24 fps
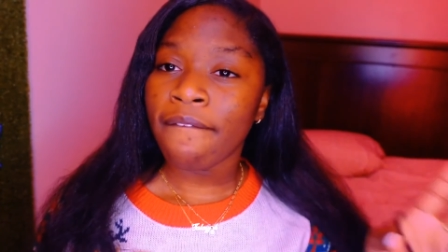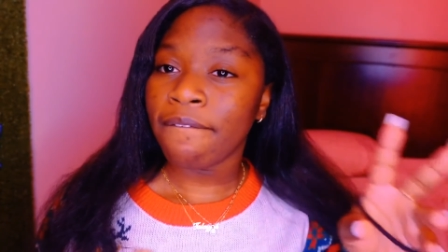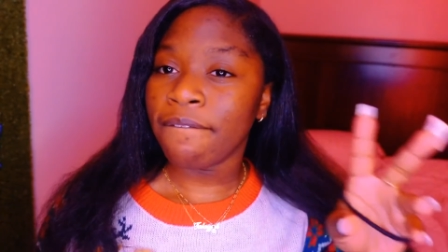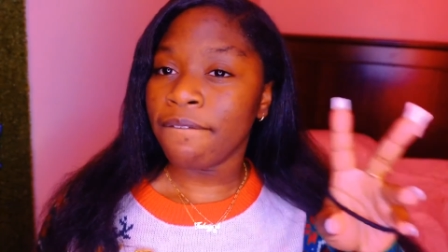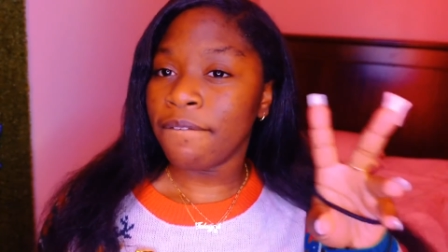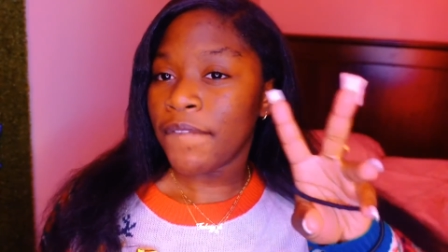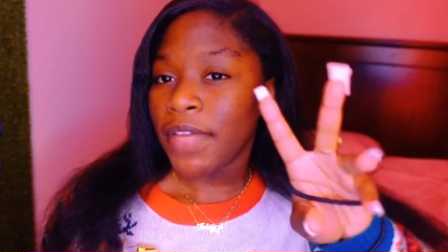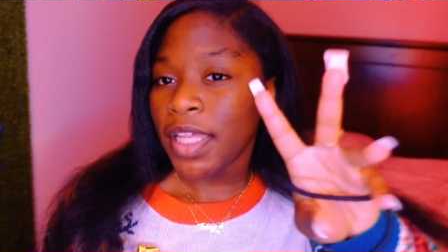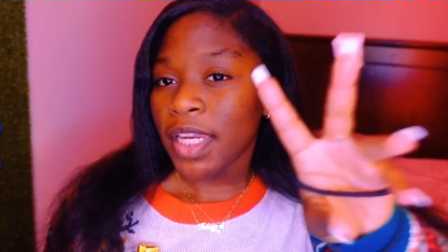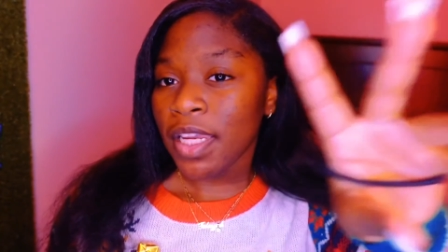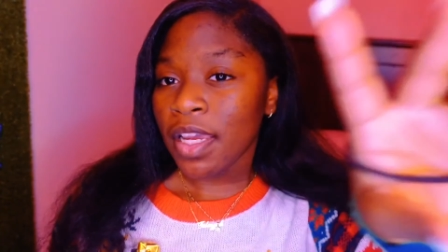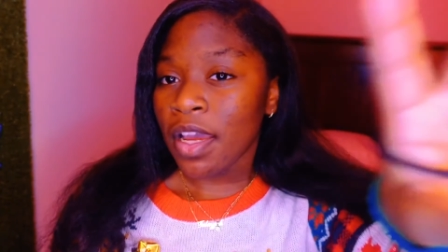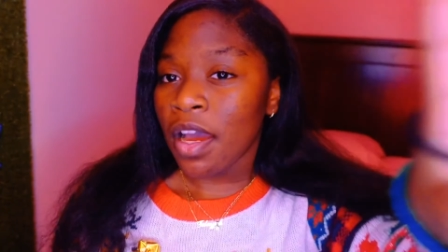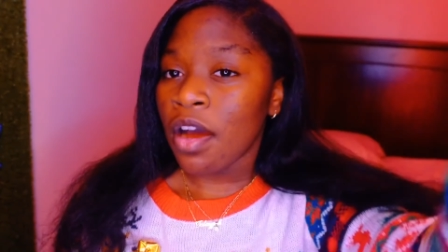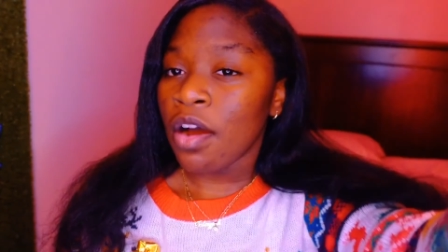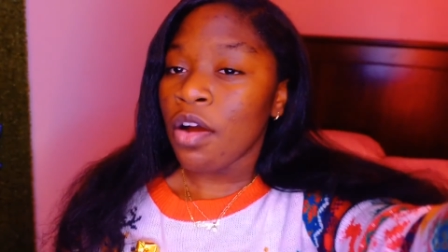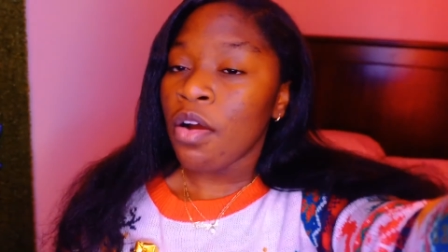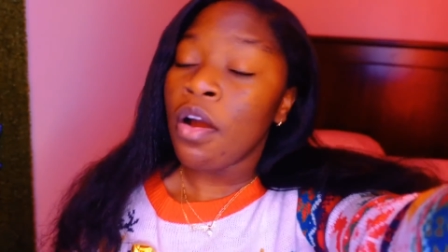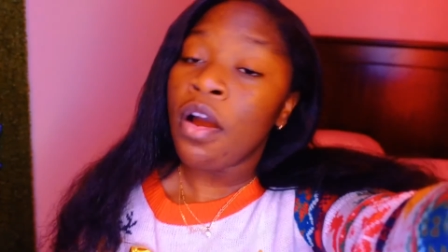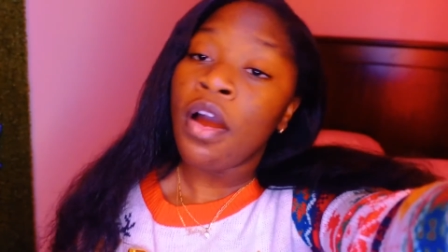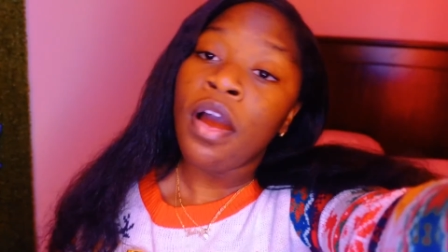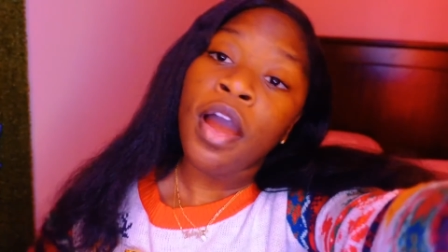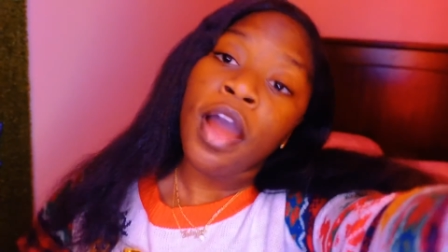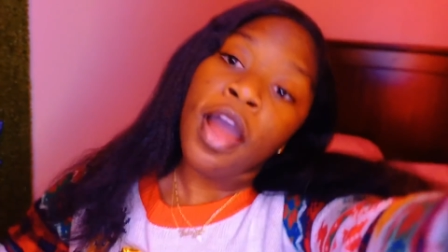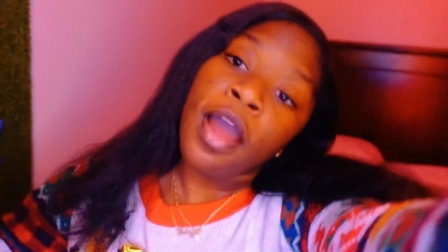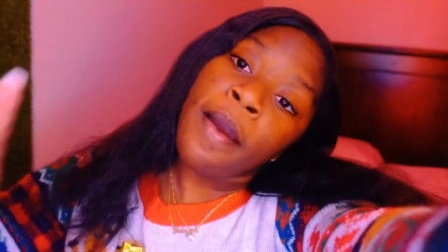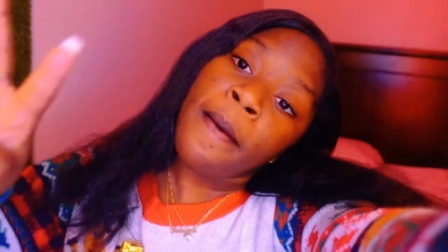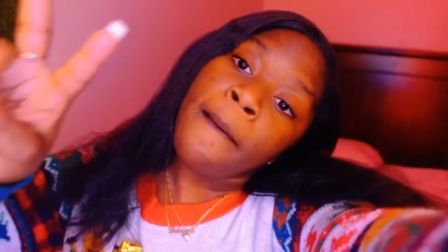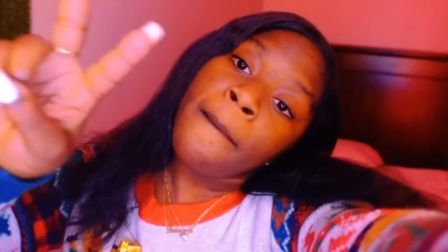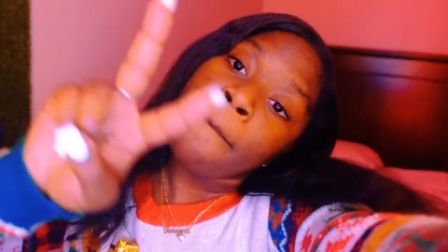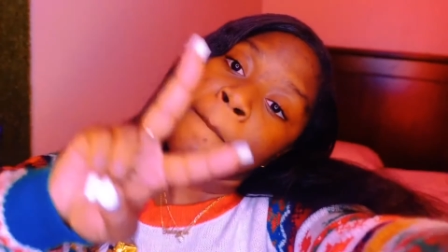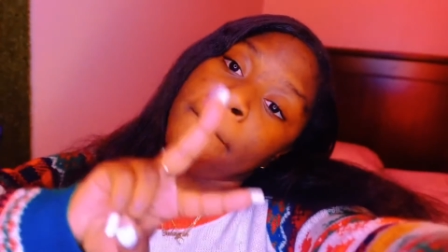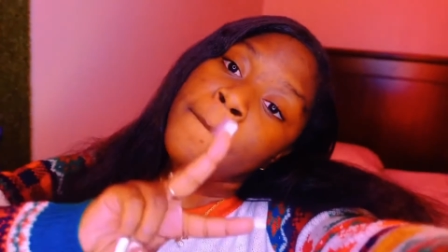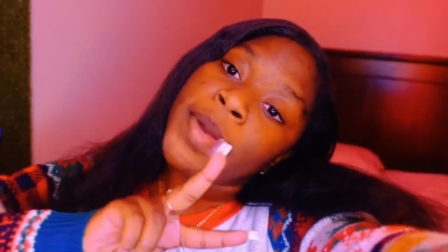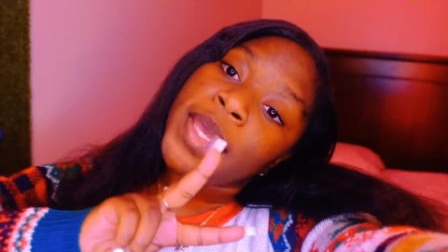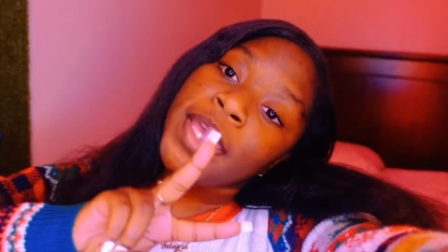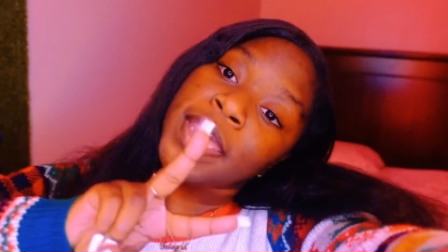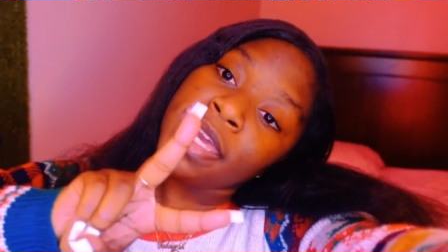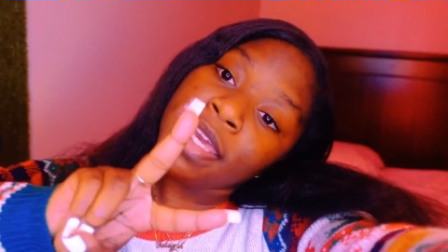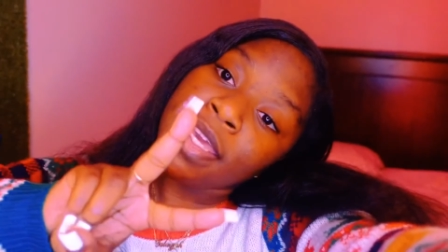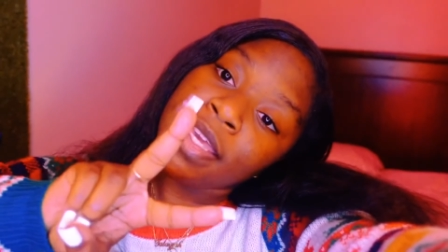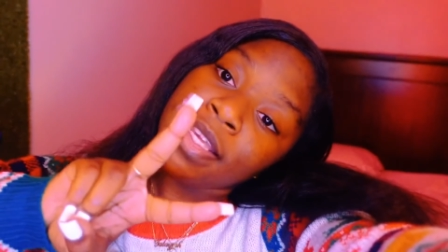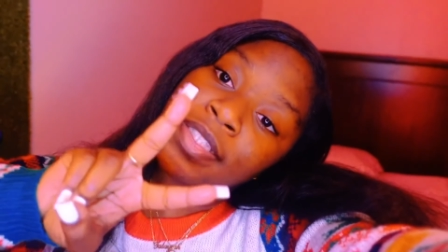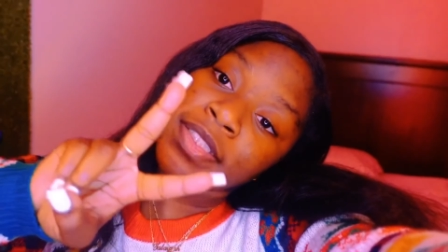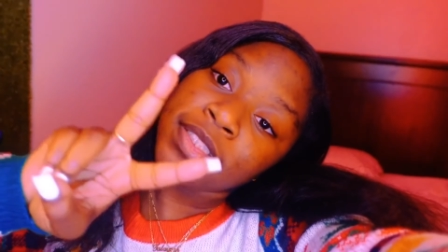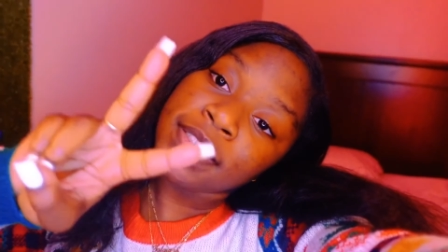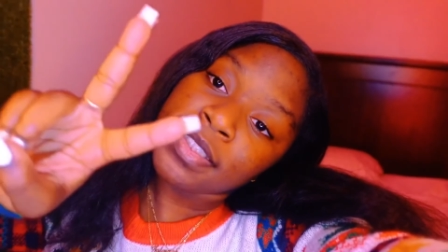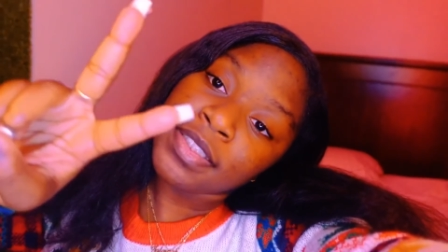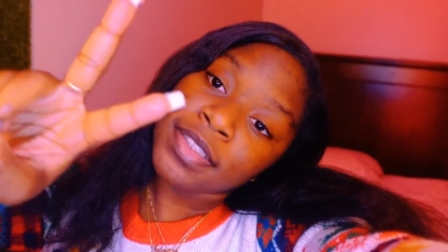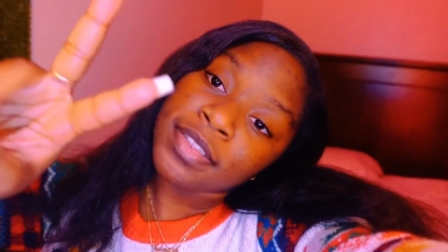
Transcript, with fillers: video. Peace.